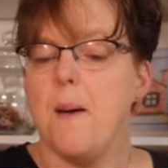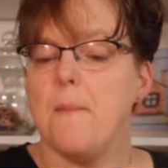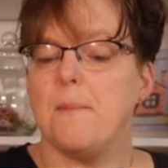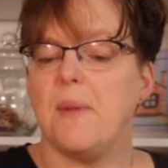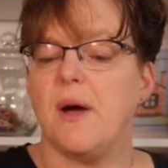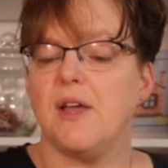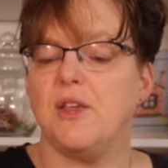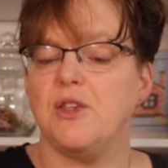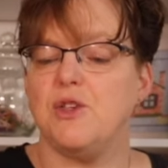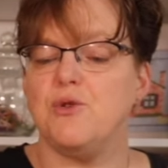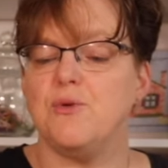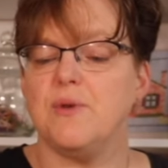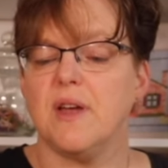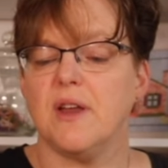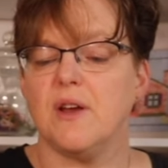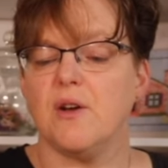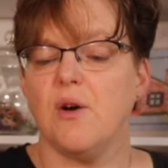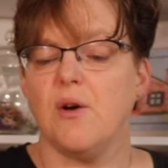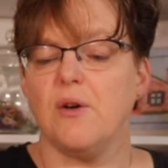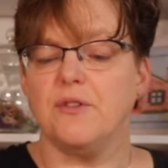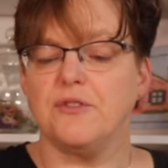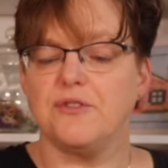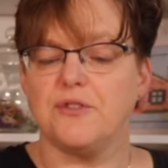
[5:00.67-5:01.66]
But you can
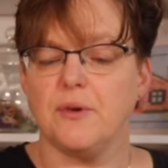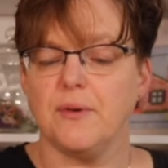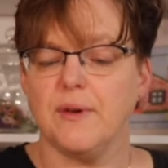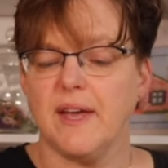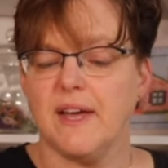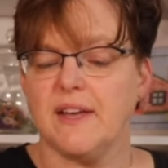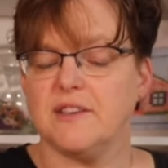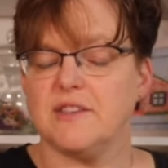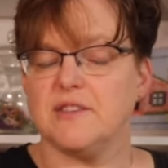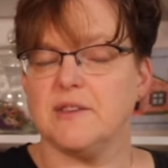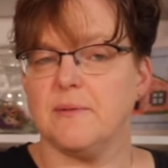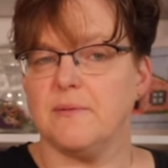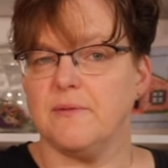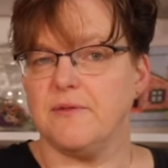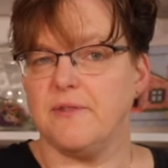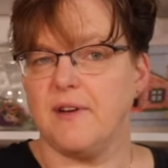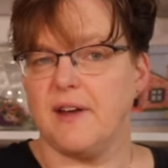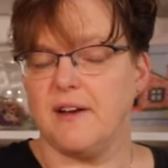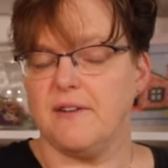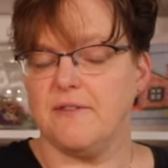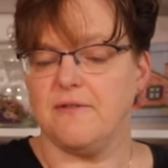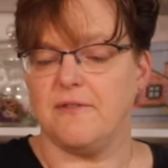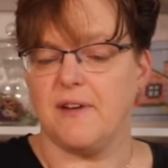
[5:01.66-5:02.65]
also get some
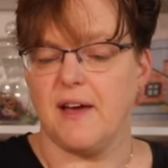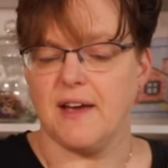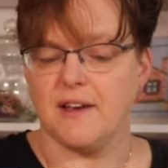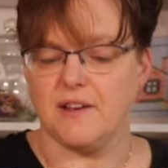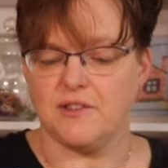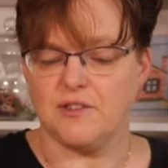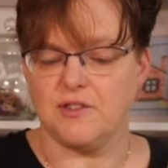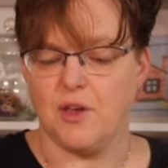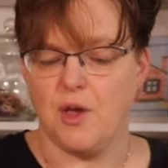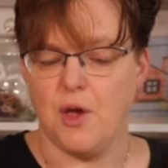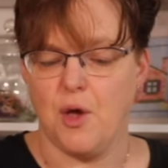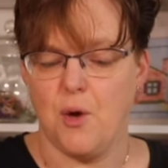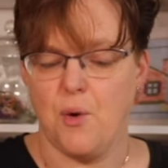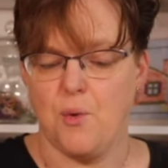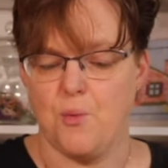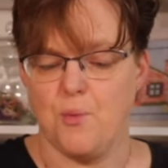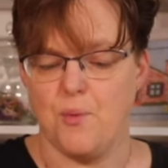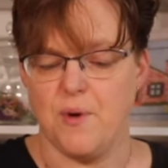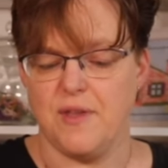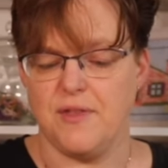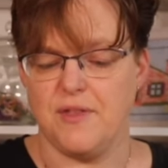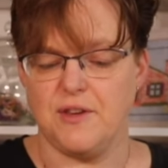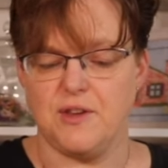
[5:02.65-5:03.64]
fun effects
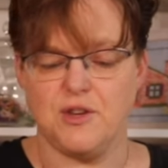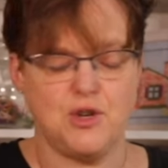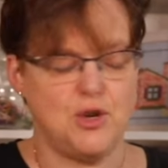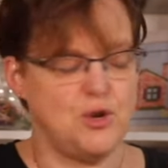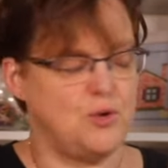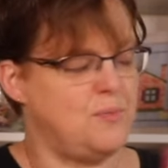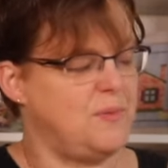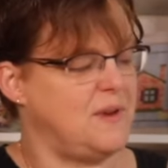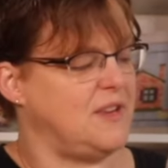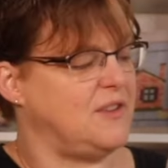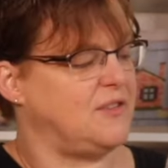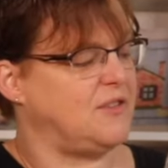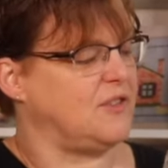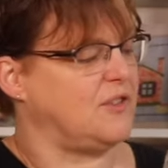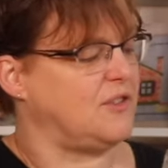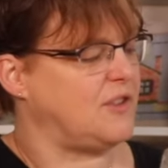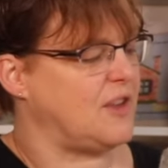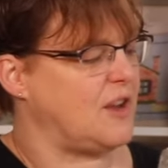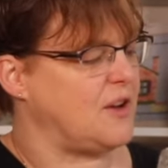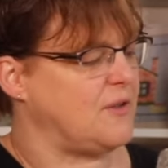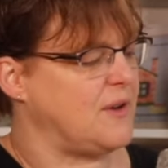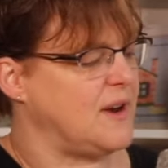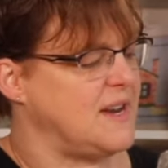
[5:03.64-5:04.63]
with the two
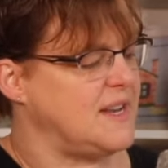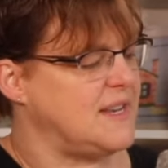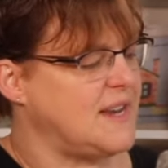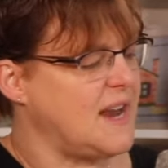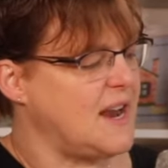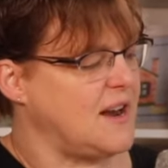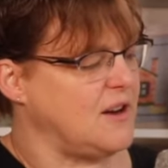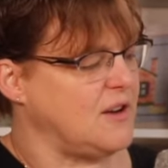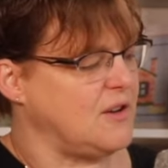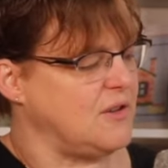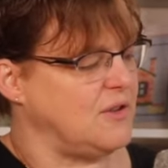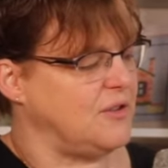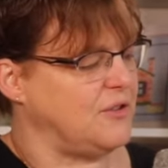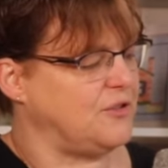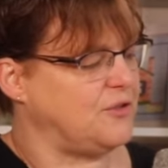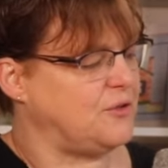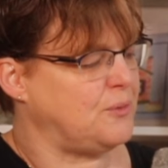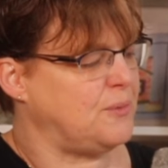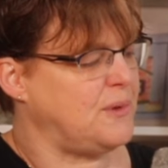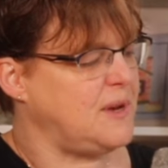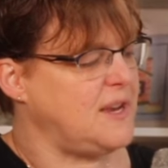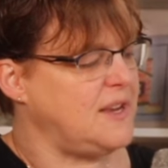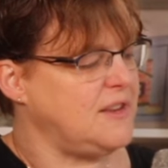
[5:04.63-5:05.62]
pieces that are identical.
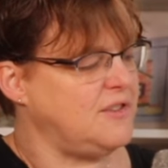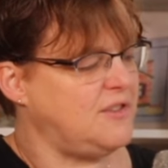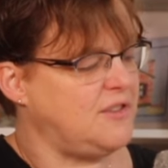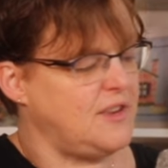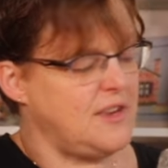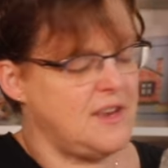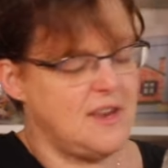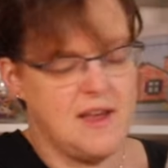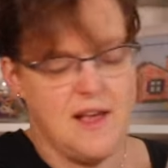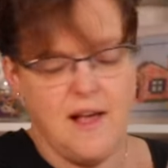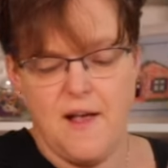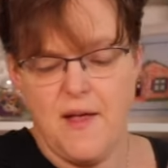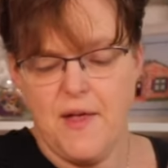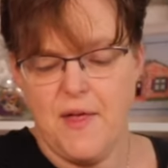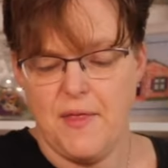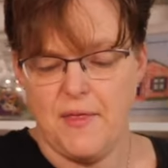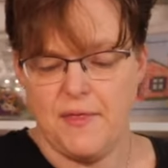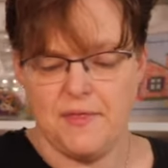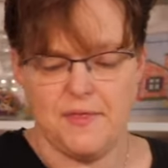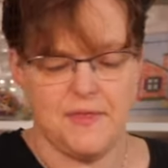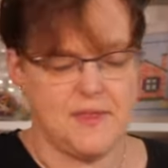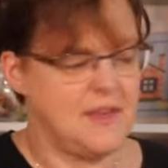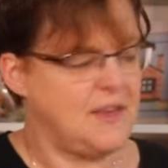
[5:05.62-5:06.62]
So we can see
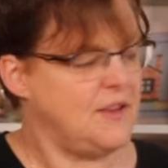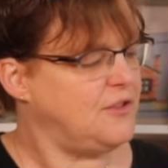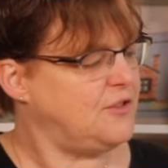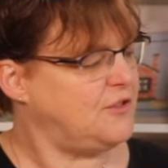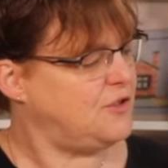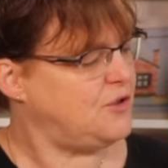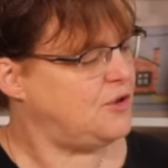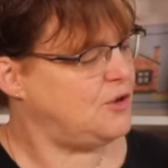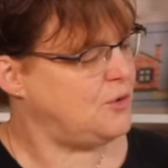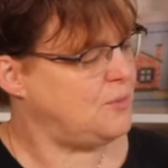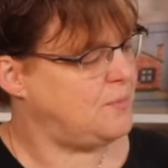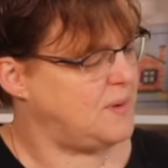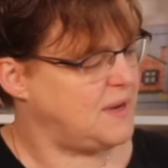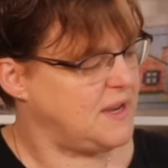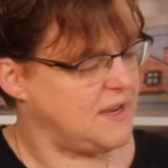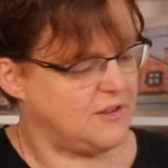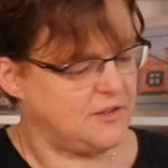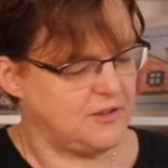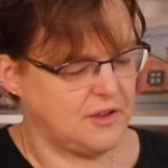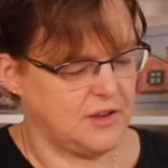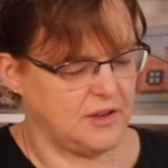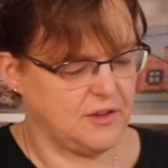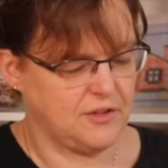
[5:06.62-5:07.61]
these two
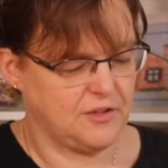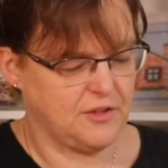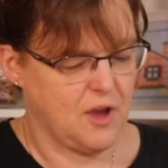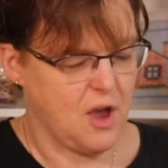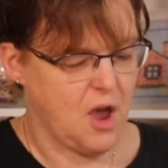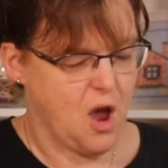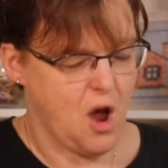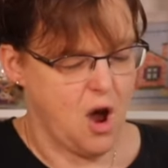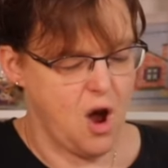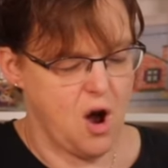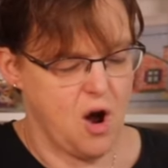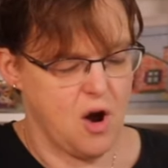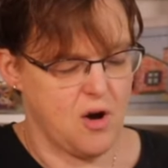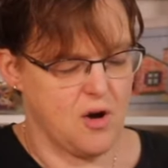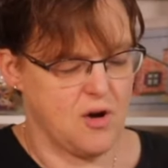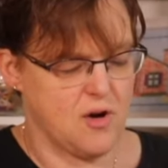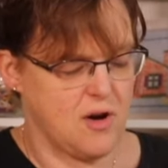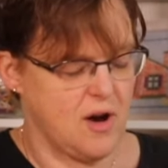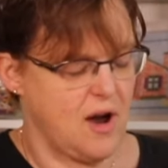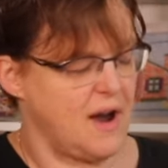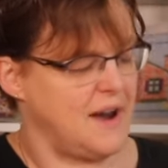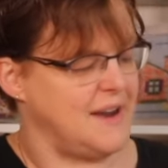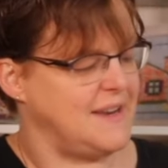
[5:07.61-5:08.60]
pieces
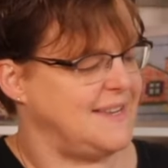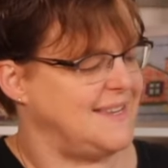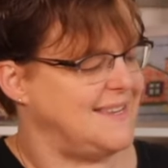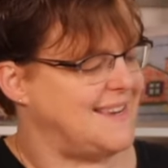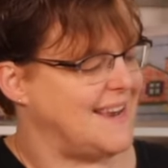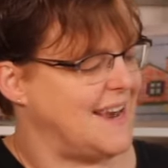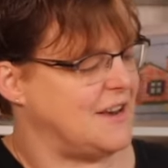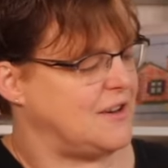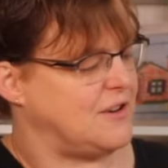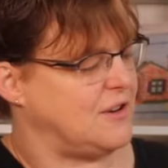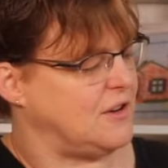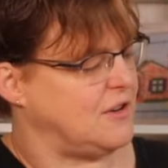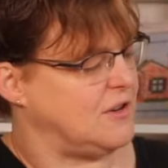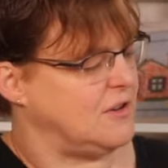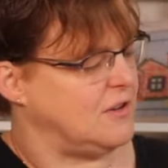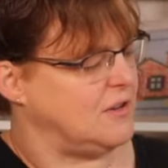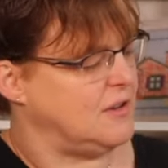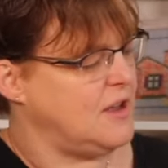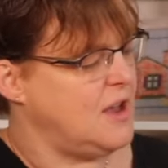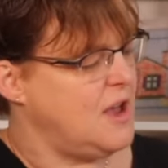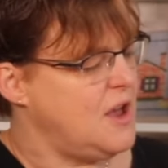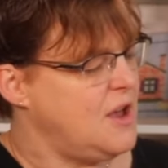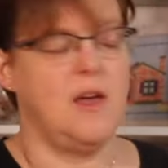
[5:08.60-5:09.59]
are
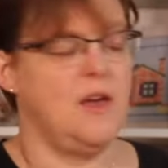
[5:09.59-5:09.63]
identical.